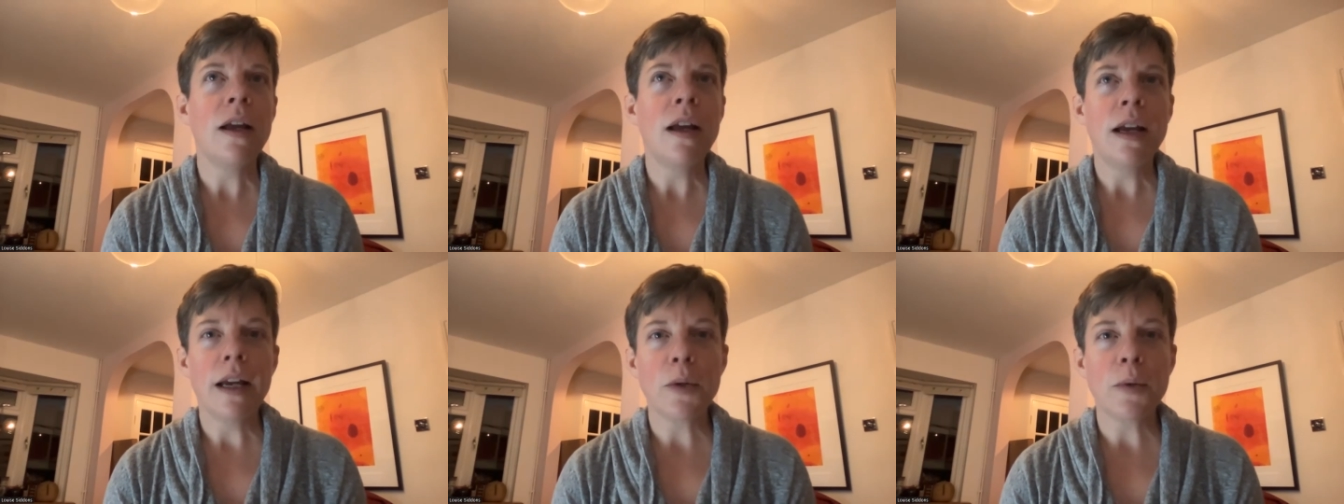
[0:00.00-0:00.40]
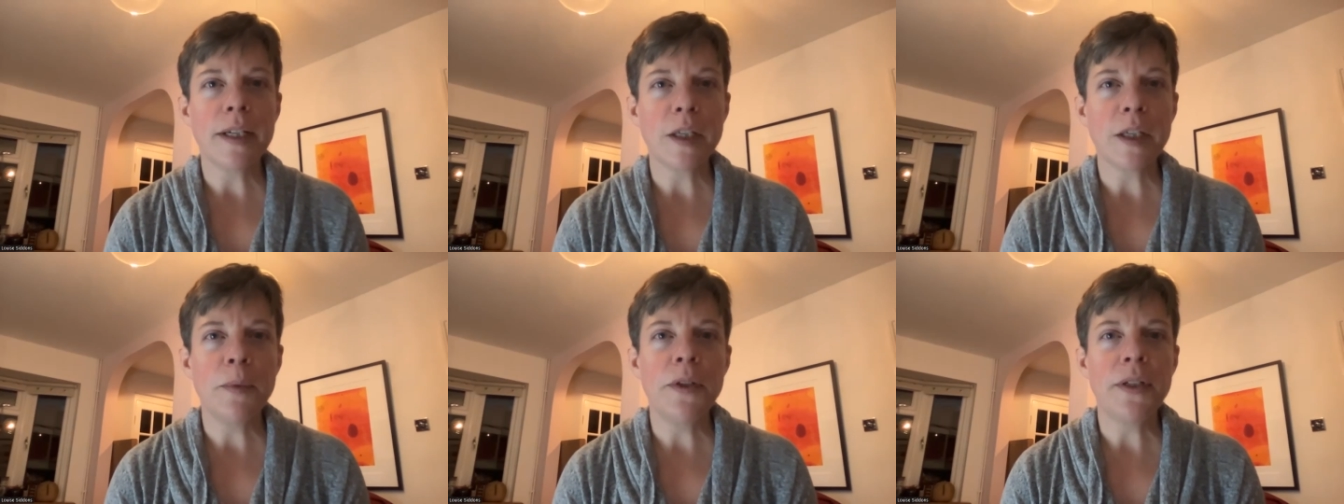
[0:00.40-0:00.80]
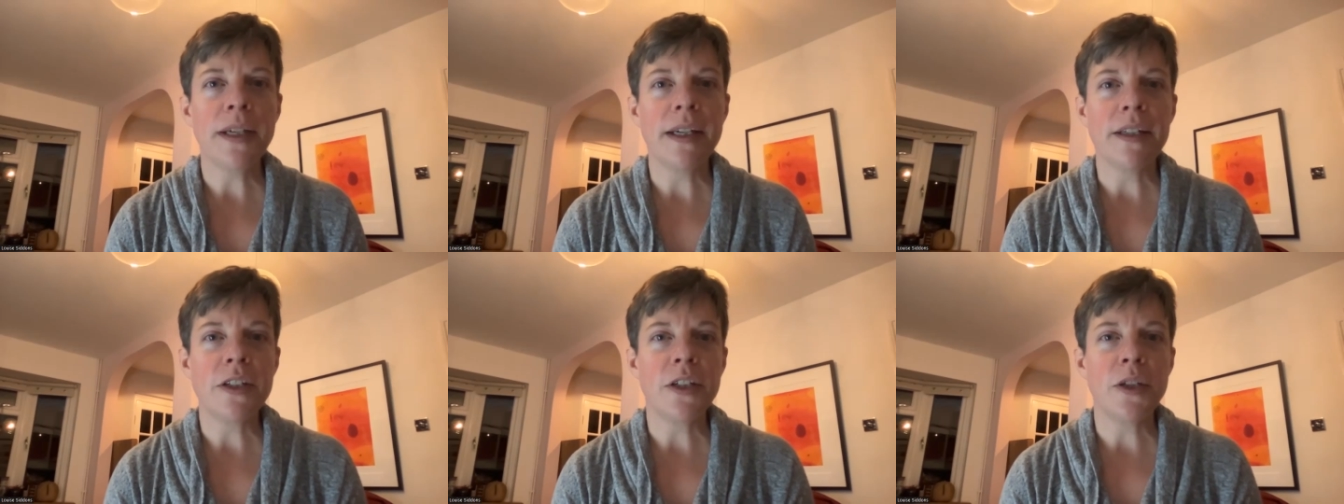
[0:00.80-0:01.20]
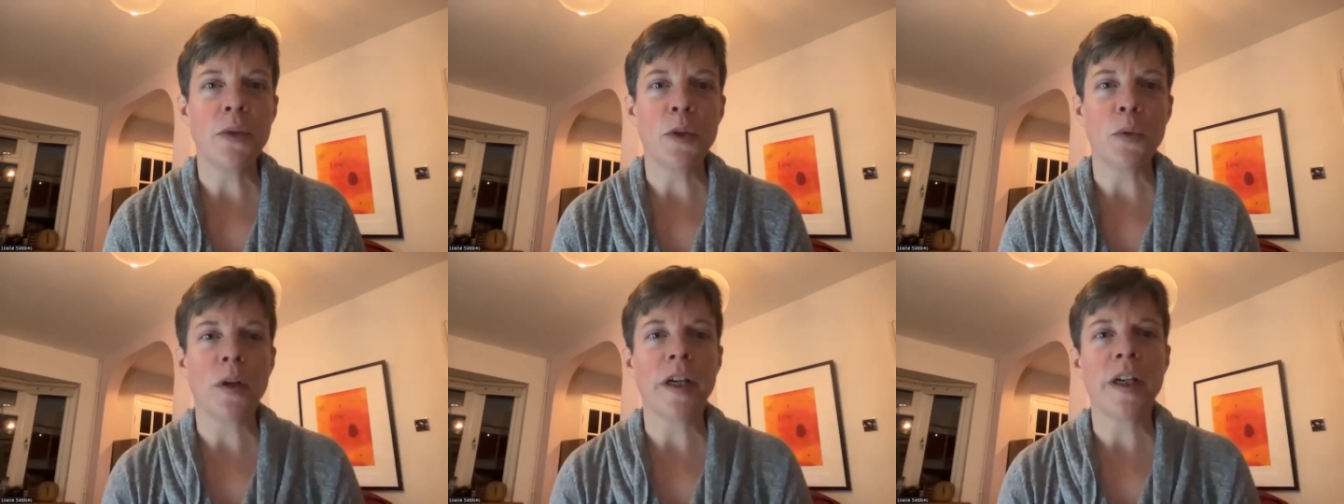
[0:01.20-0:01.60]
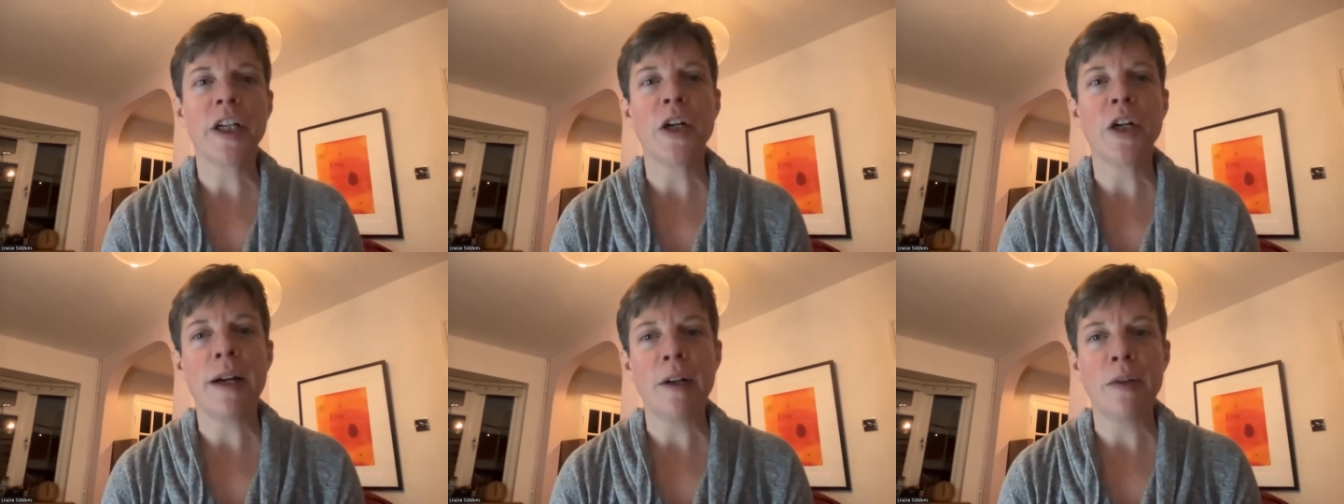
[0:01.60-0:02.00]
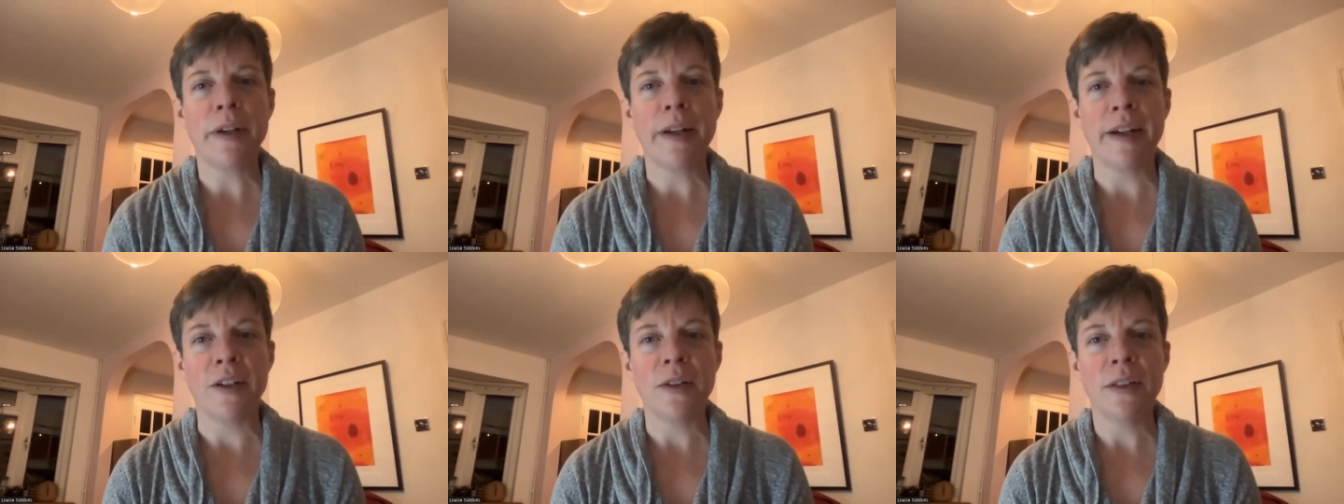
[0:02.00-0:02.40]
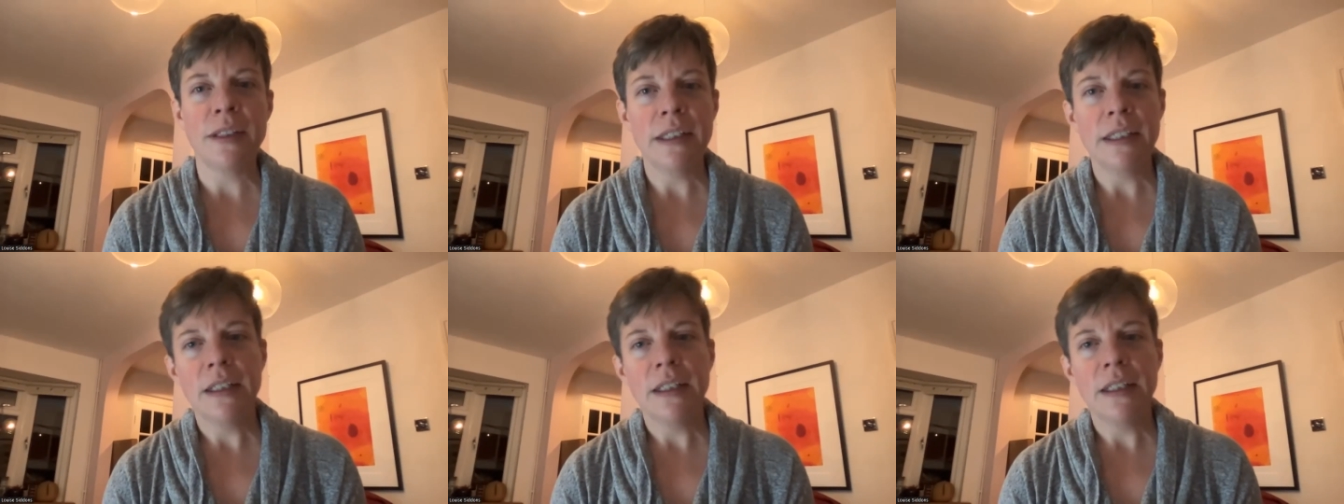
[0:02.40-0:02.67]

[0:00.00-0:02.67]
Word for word: how do i communicate to you that we're going to go out now